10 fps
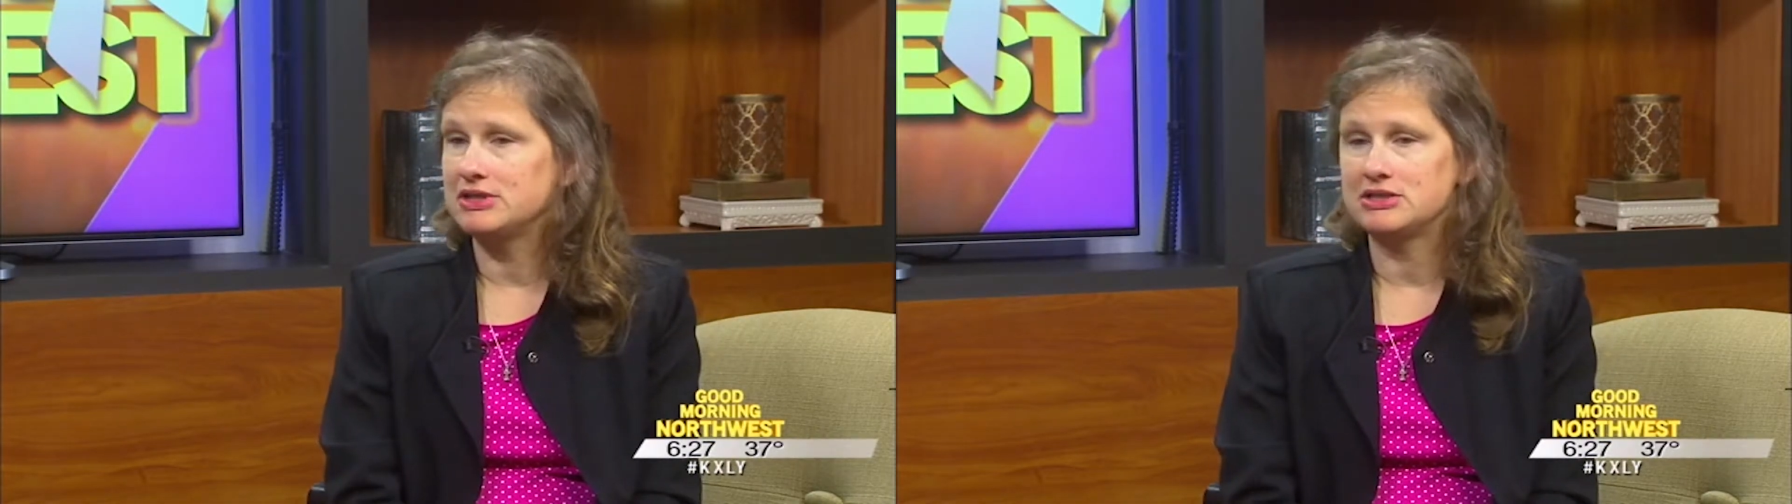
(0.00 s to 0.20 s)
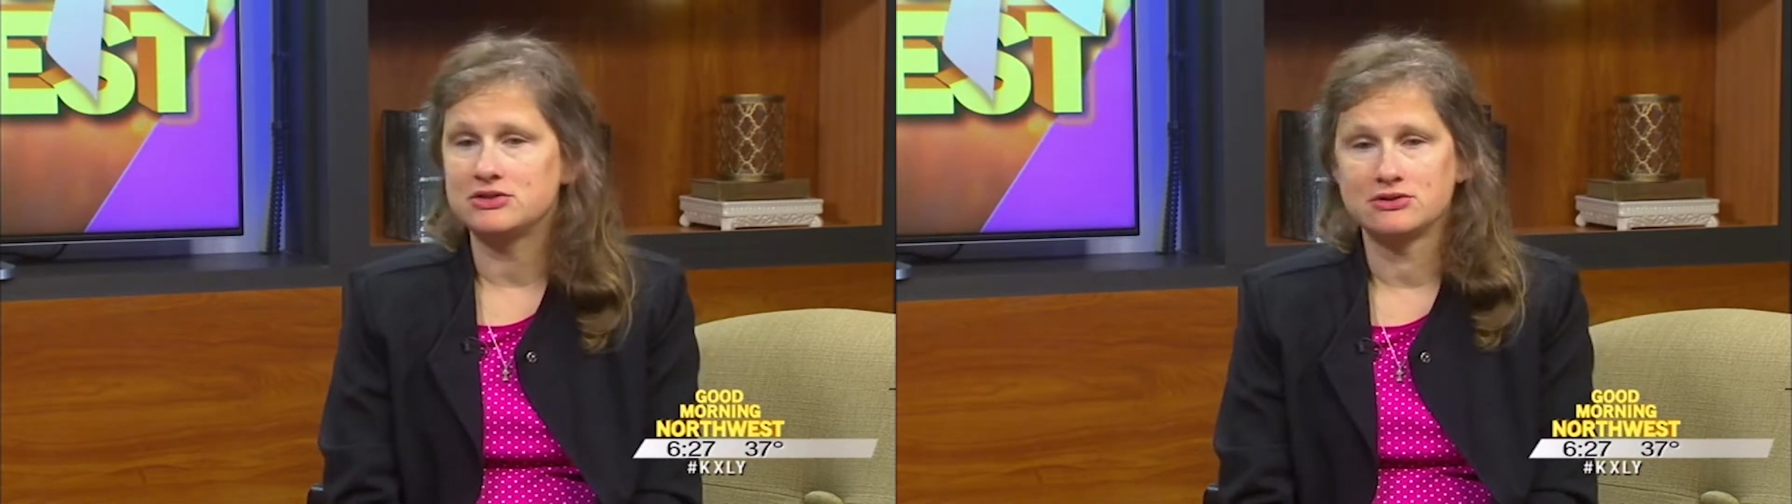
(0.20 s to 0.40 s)

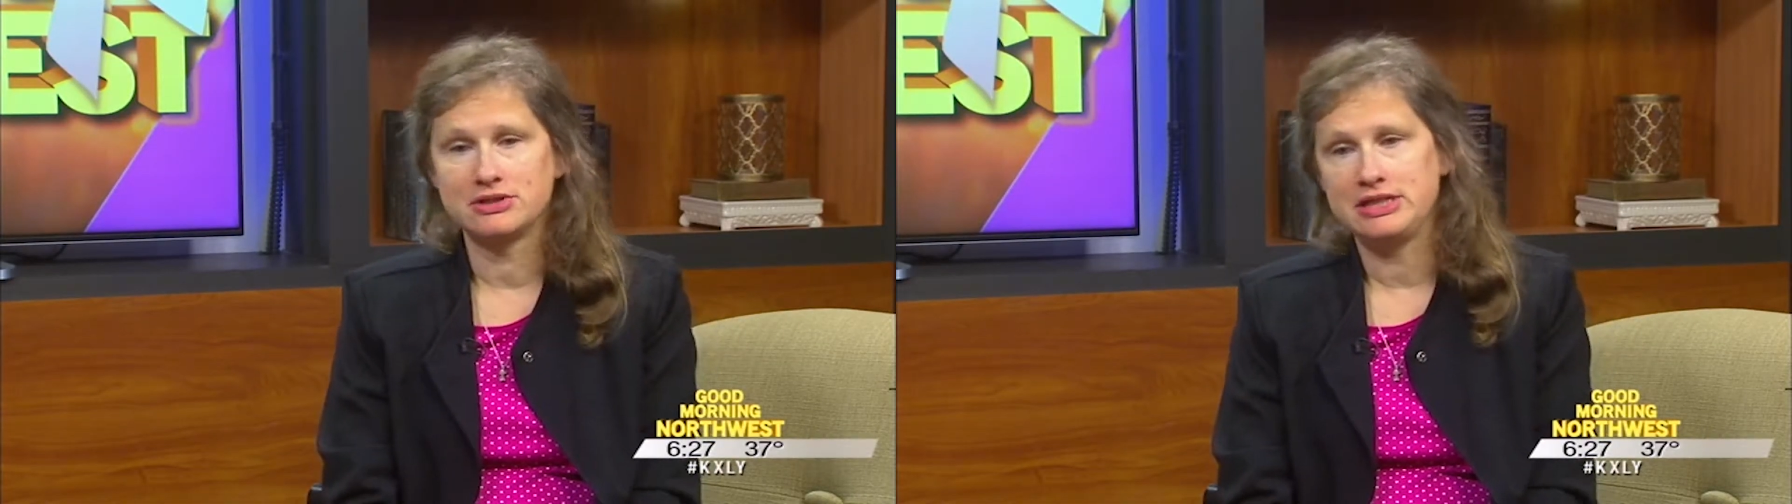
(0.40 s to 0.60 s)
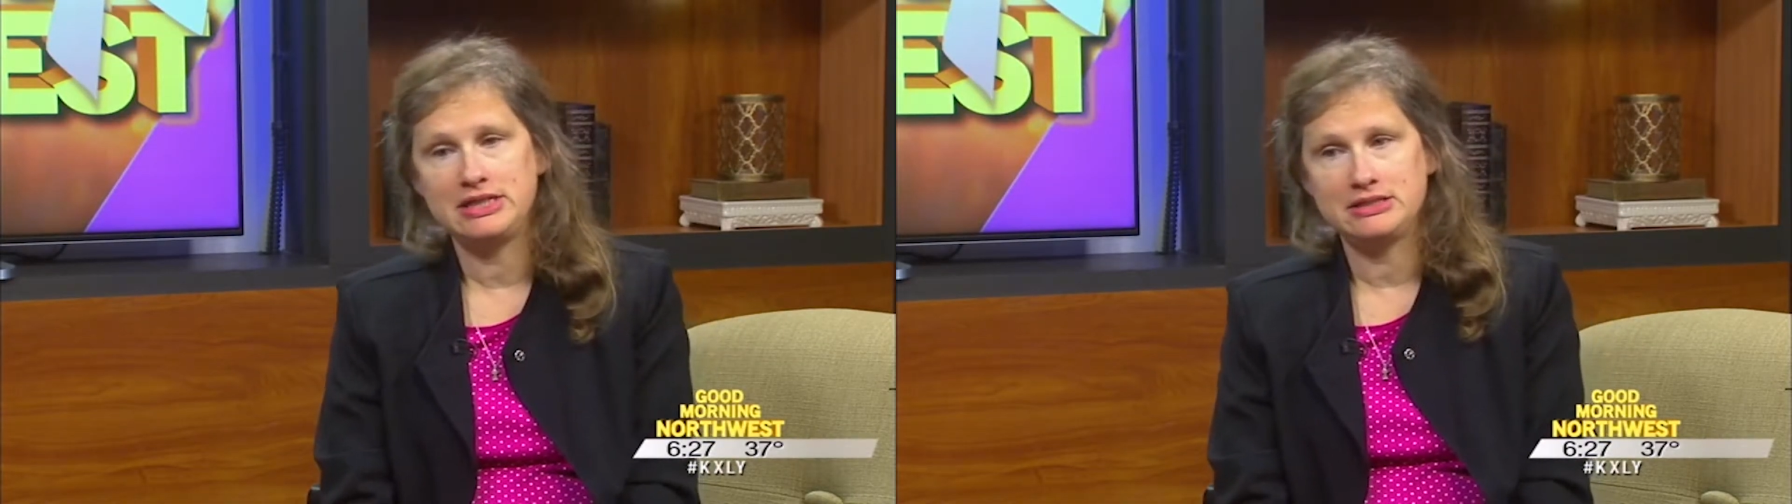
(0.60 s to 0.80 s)
It is
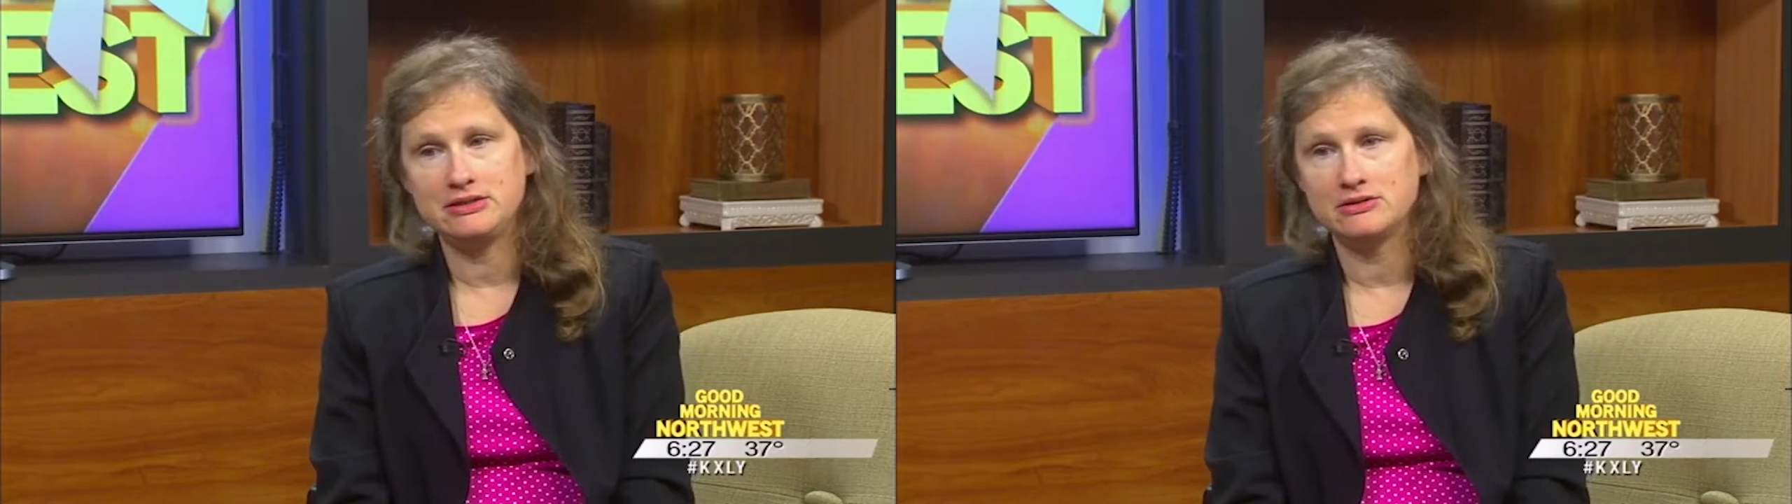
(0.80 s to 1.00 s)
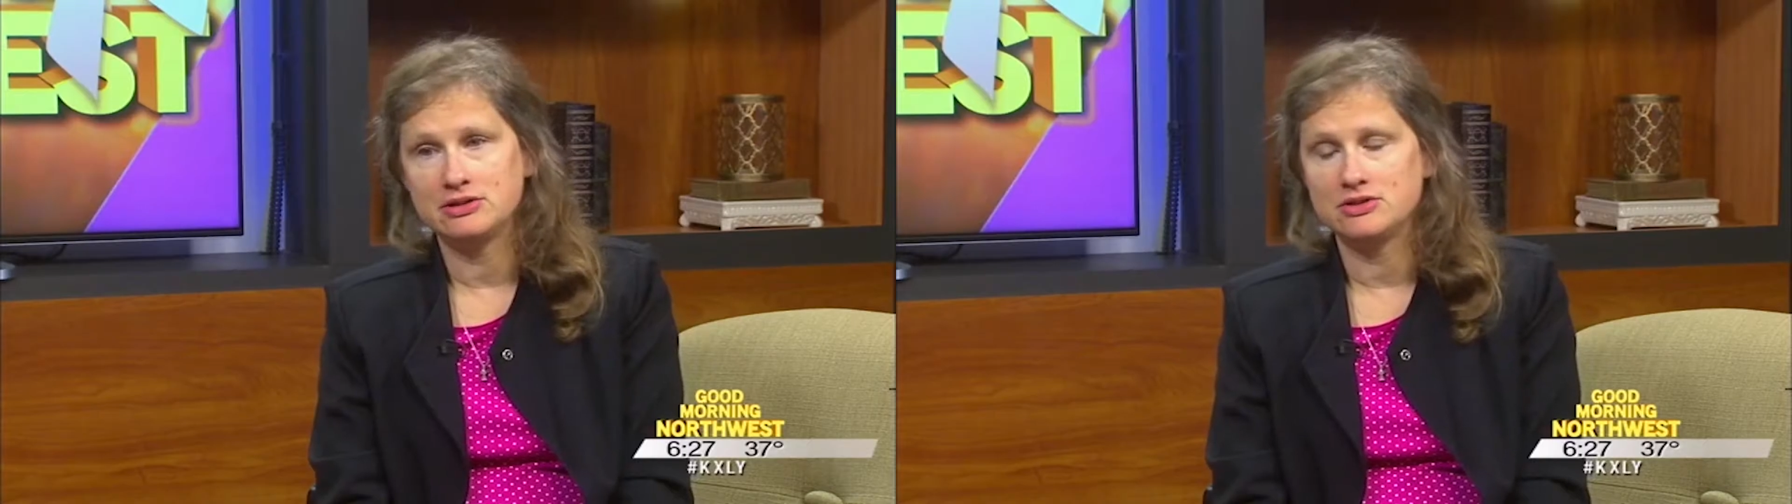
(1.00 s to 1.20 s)
certainly
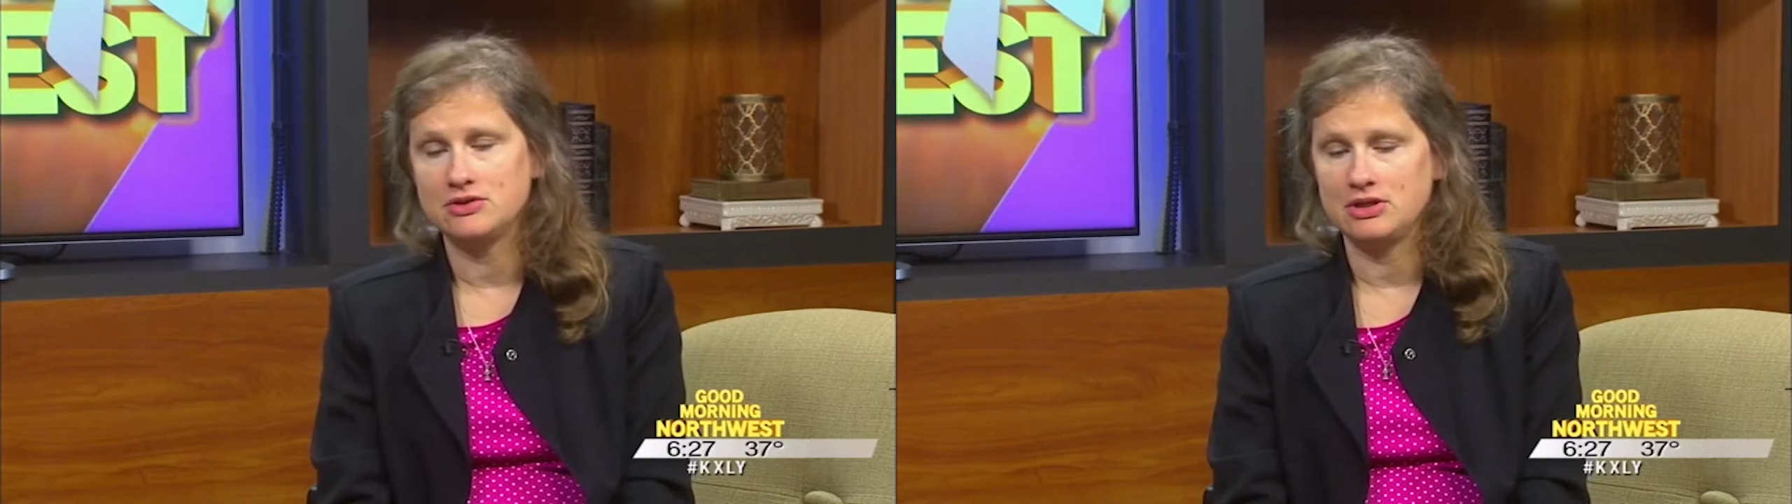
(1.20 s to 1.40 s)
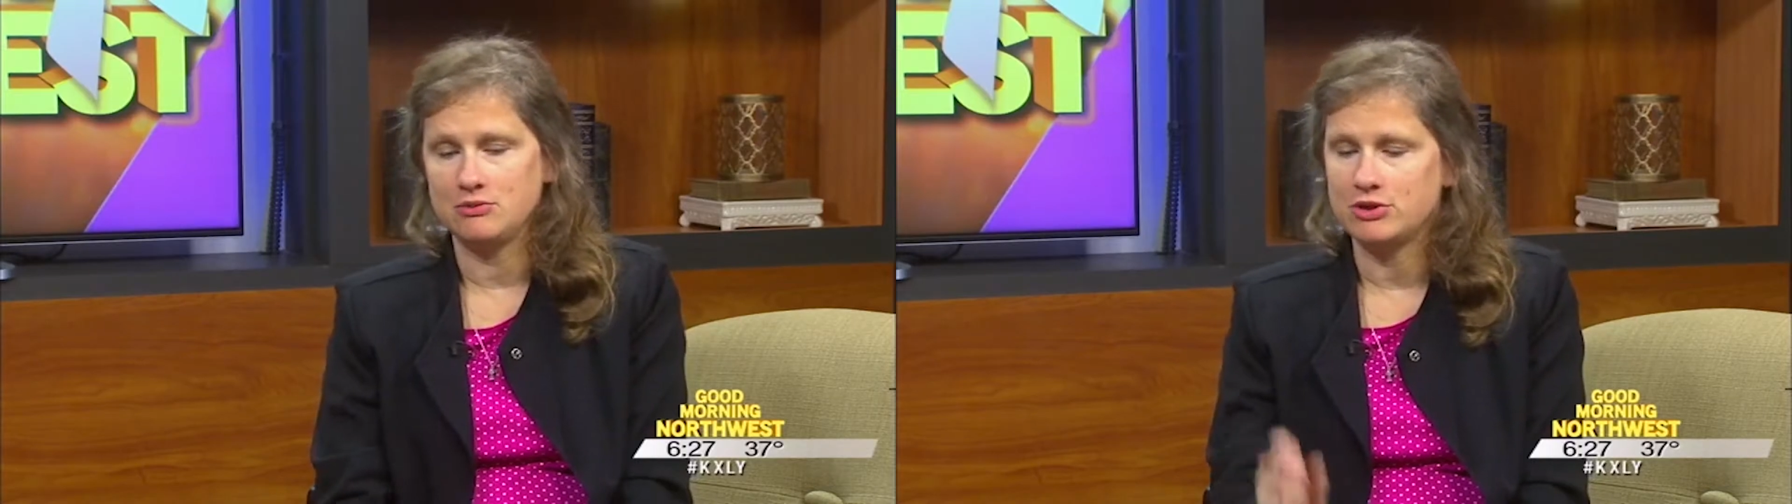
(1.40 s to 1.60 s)
easier to
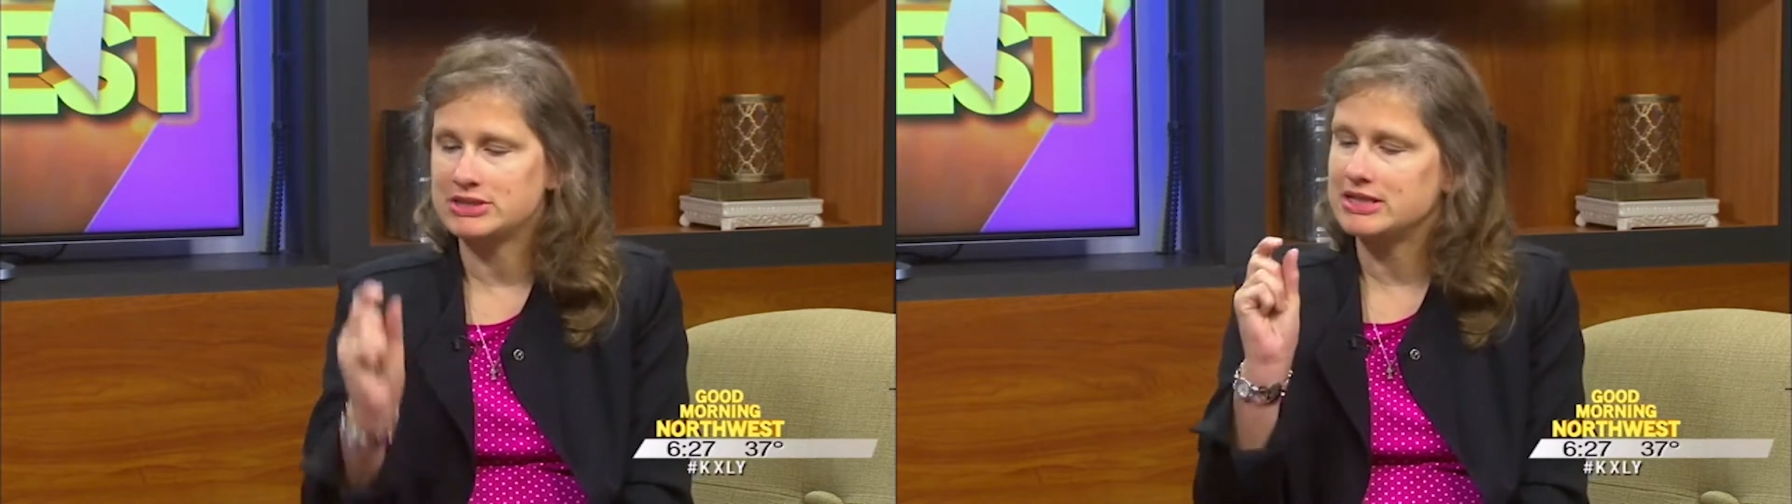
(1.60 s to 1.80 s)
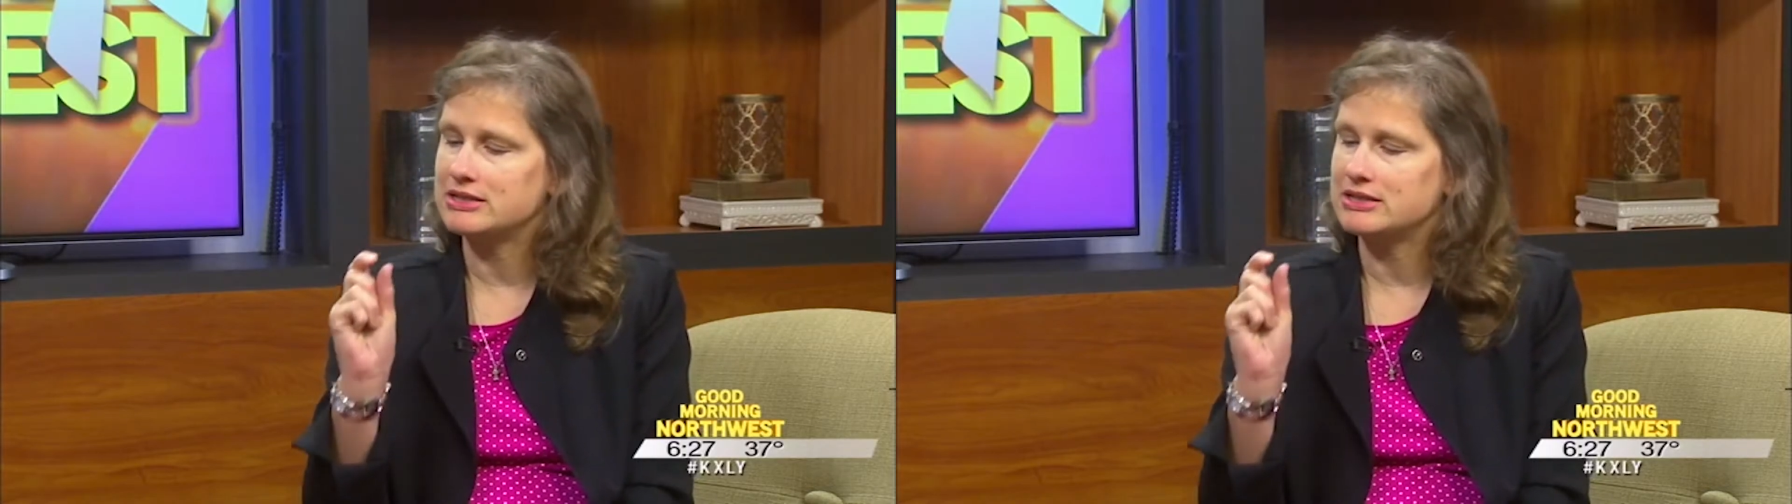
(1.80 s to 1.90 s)
treat a breast